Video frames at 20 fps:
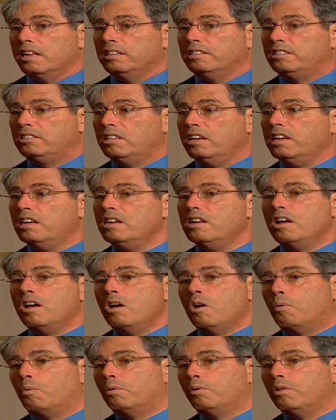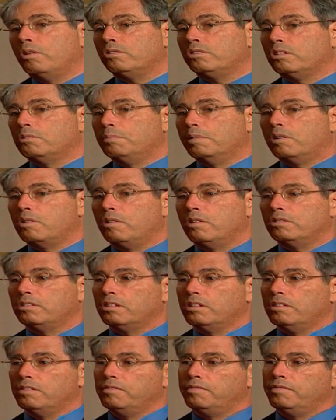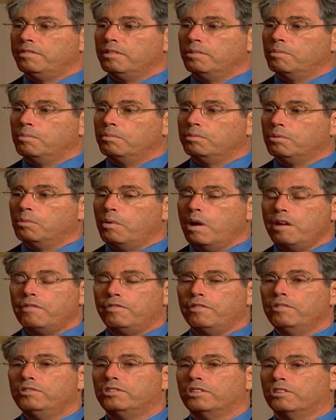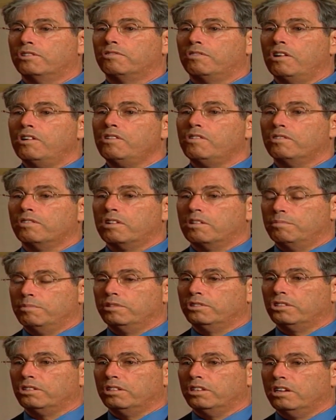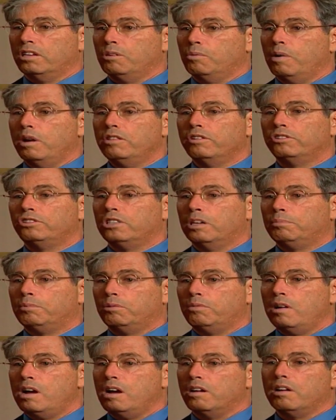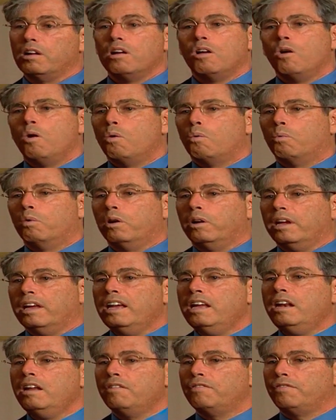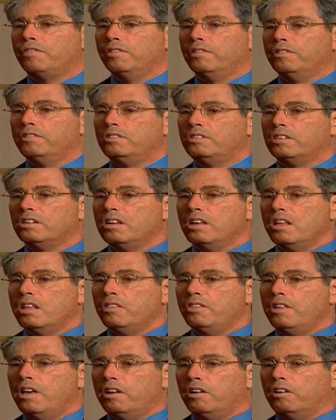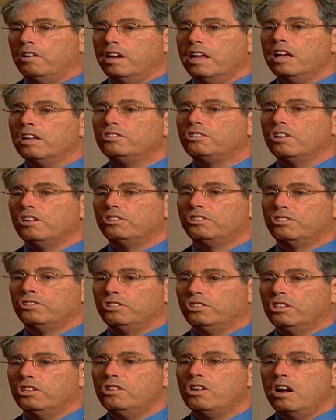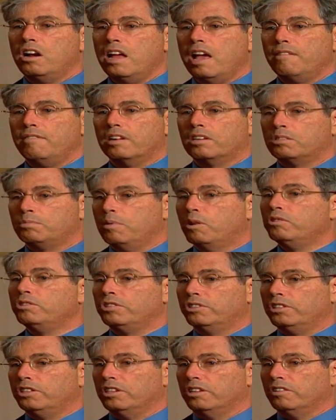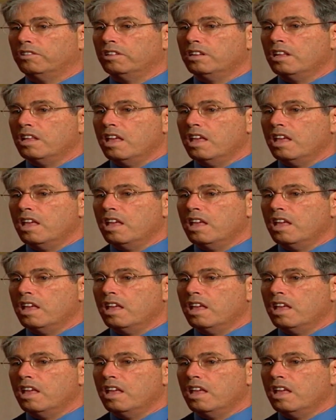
And C, we're also, because of the way foods are grown commercially and the way they're shipped around, we're eating foods that our ancestors did not have an exposure to,